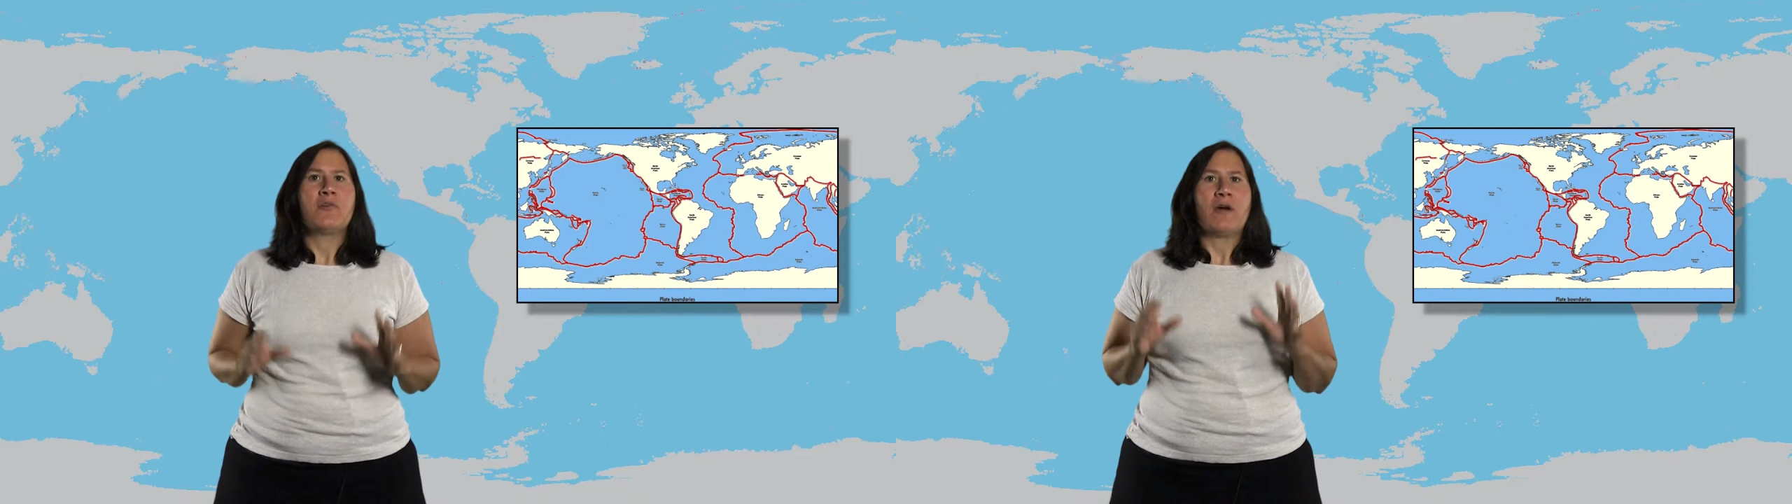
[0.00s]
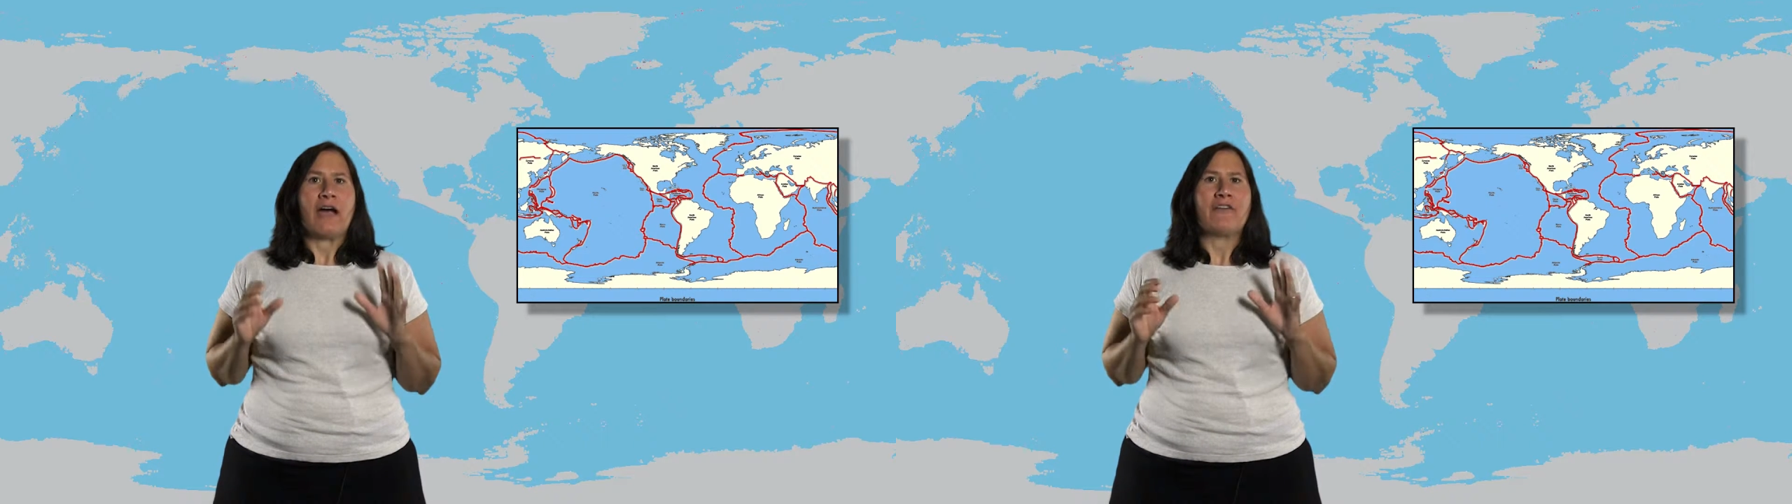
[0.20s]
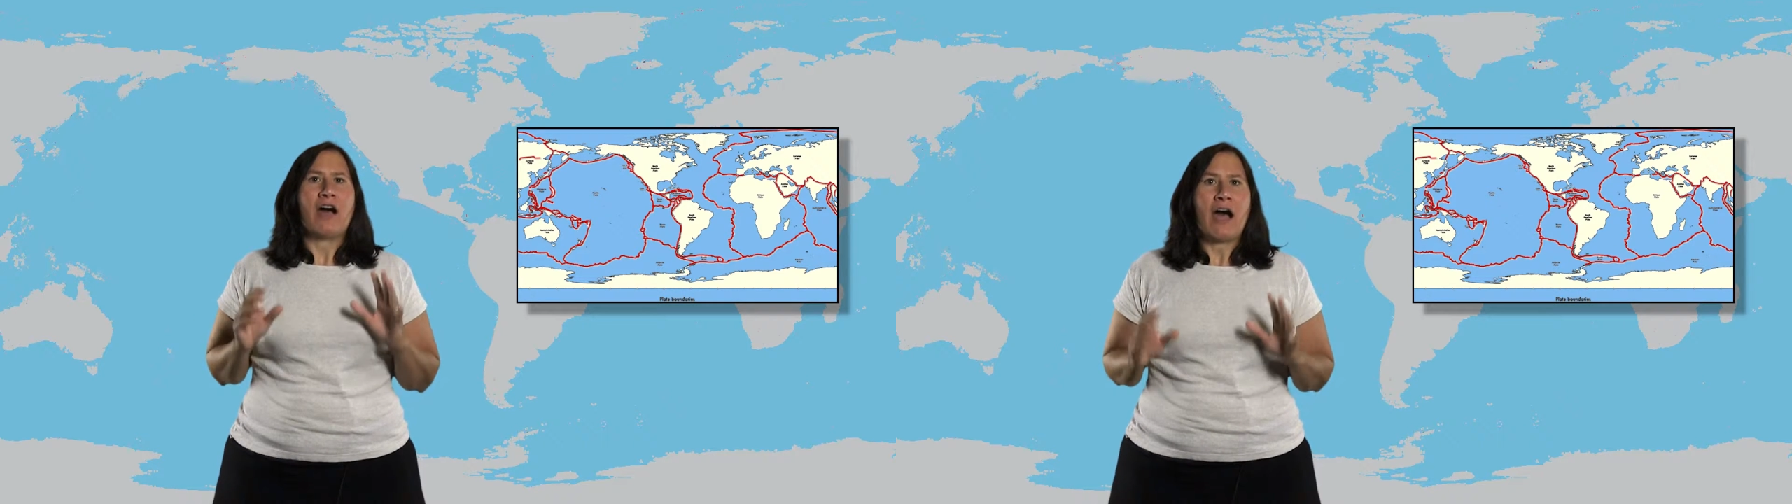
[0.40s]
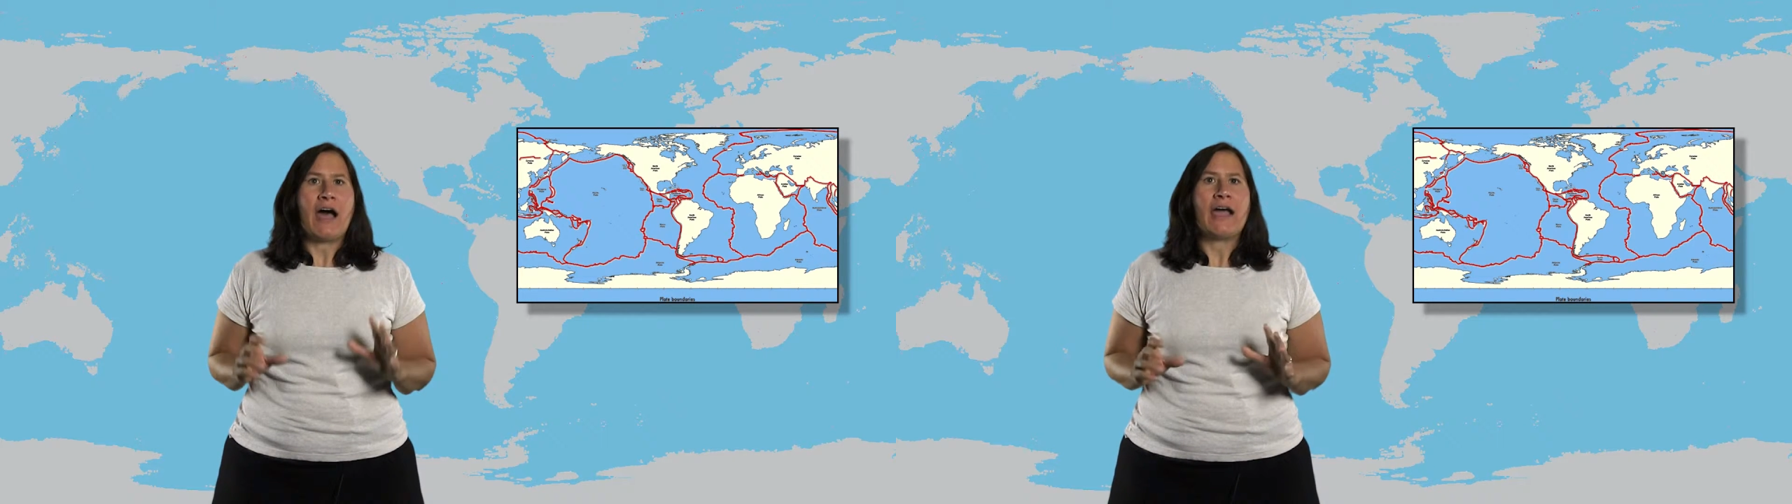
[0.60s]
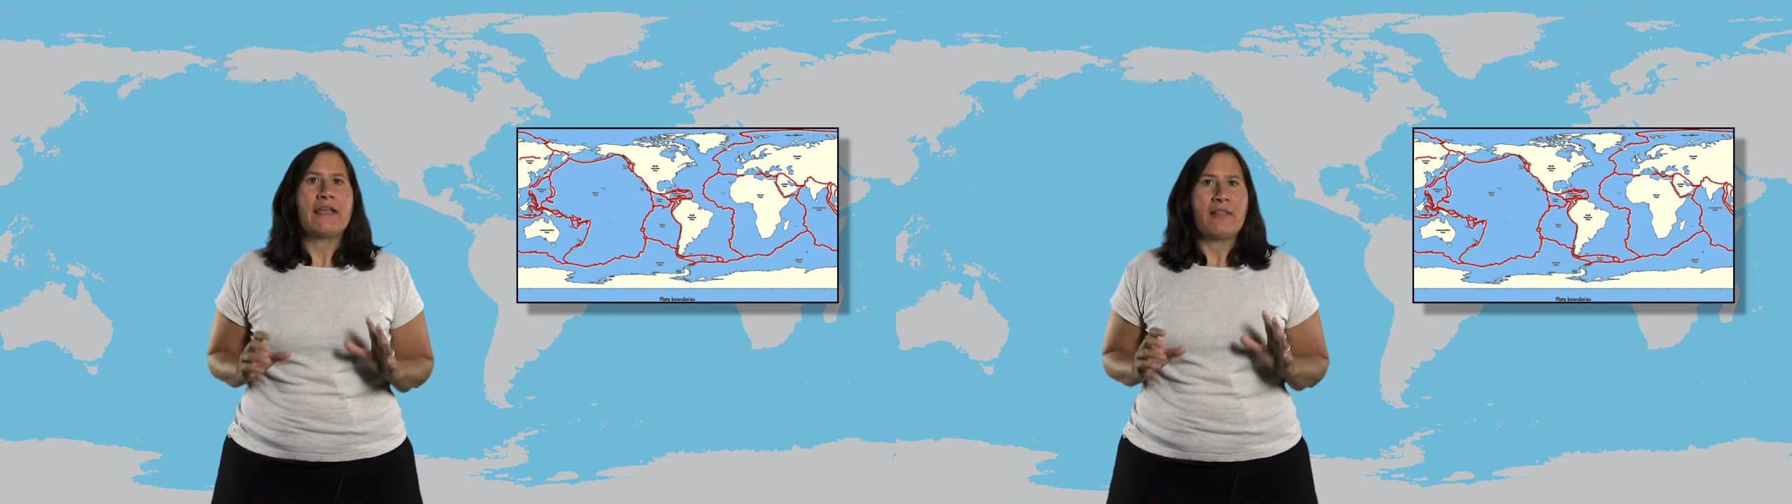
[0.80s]
will have a
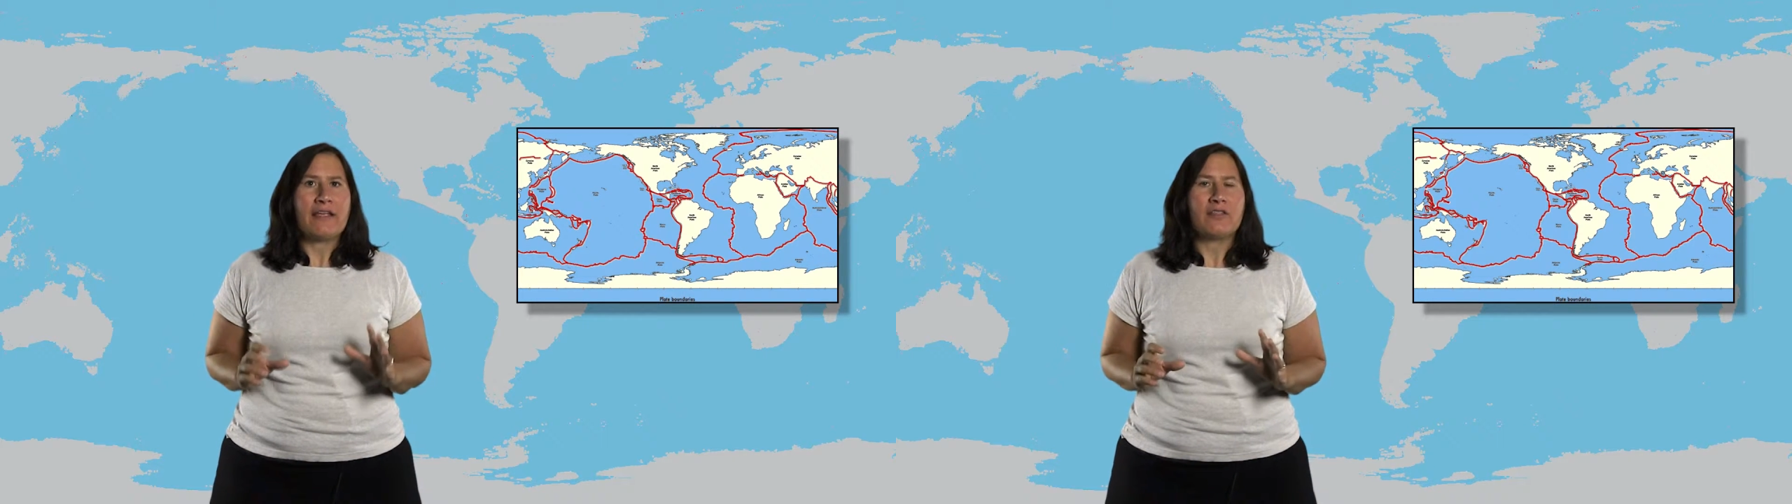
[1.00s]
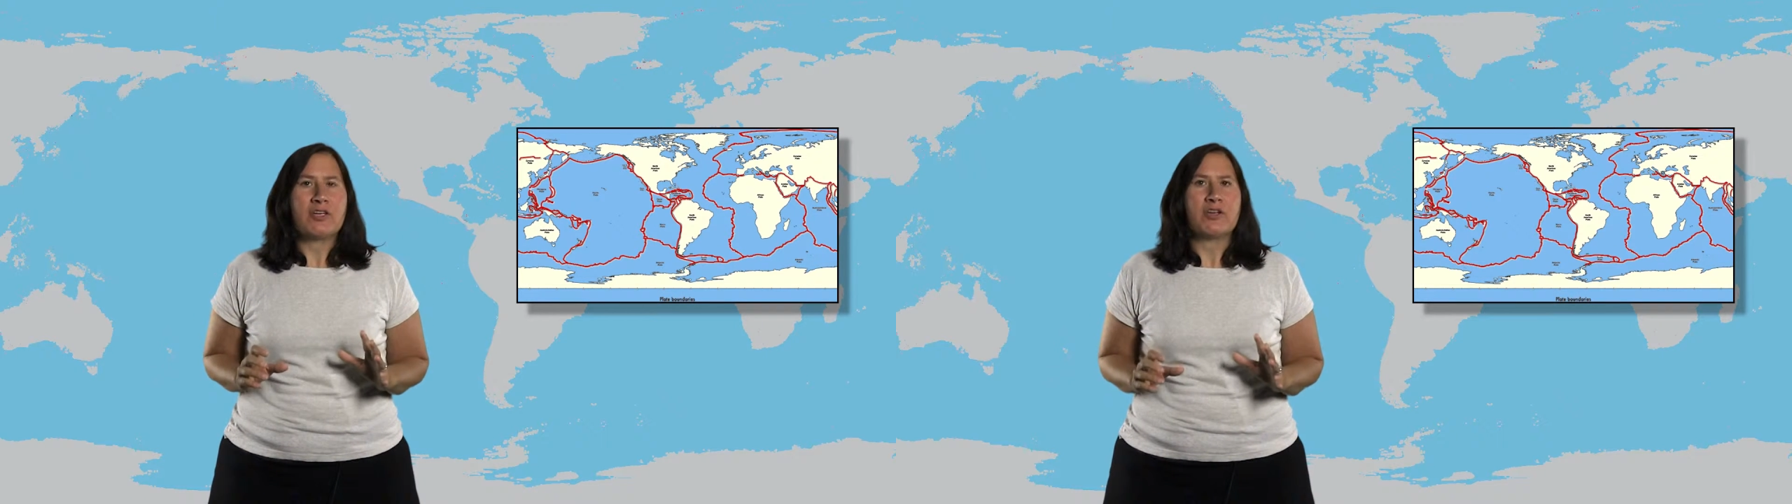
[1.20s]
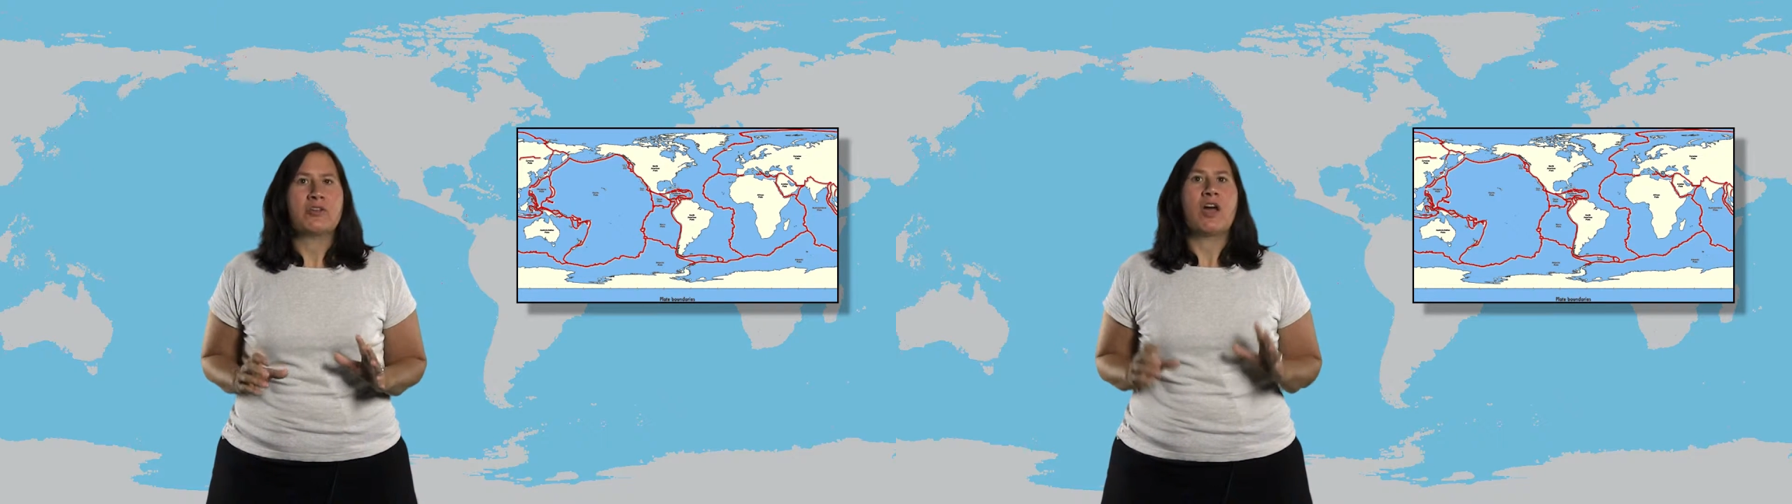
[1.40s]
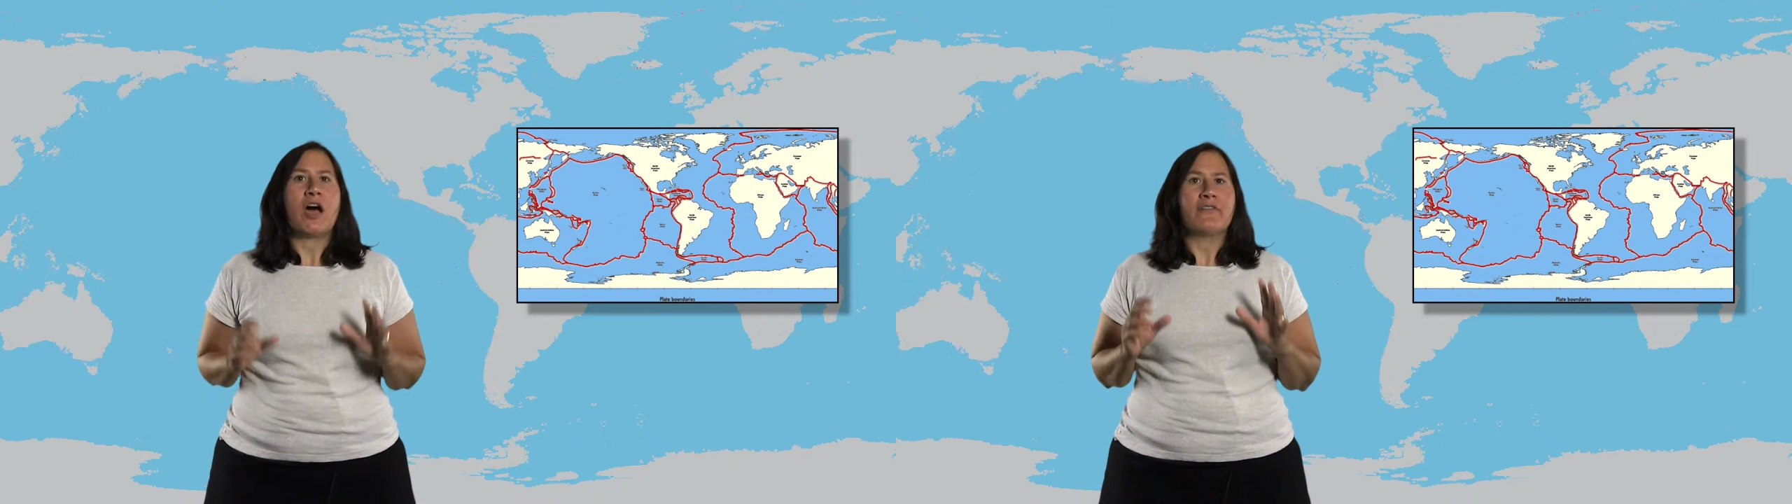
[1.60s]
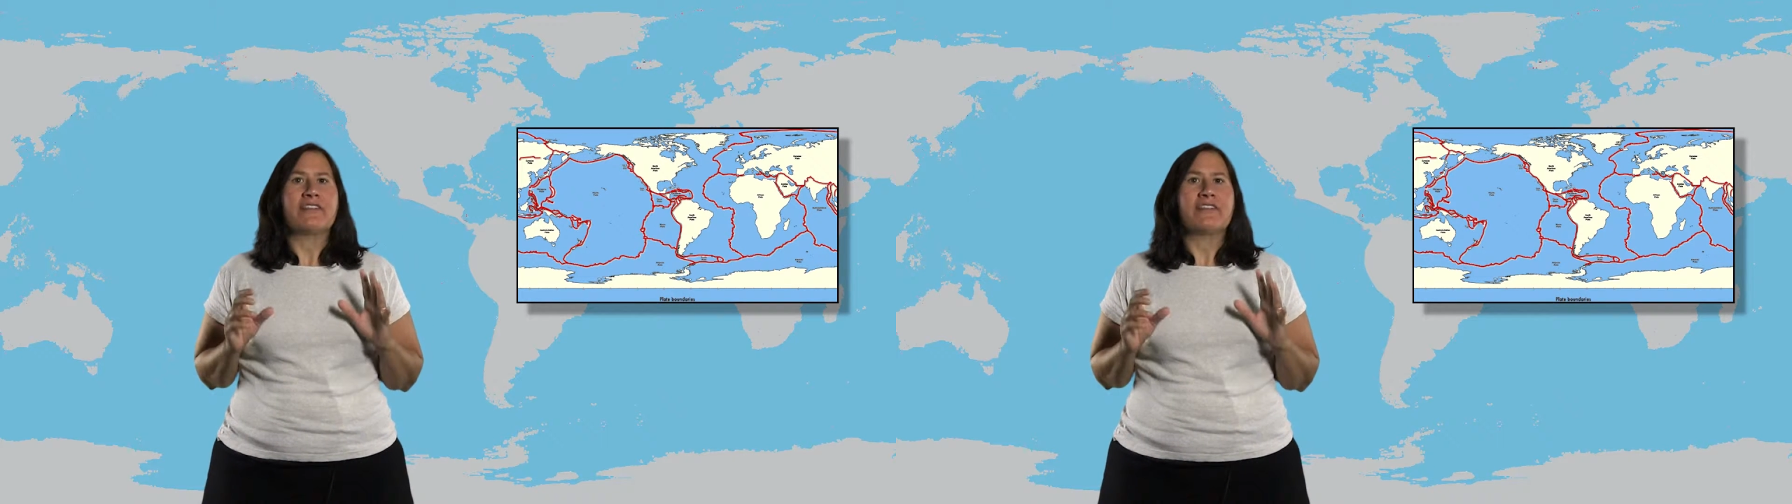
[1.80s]
high likelihood of